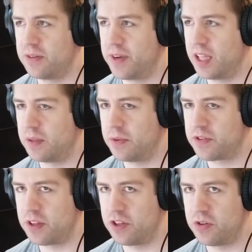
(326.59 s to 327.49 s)
available
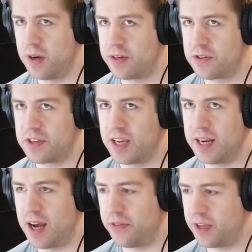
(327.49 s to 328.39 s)
so that you understand
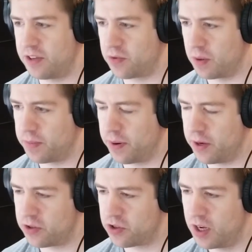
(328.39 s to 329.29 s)
how things are
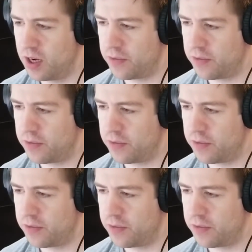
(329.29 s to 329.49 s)
approached.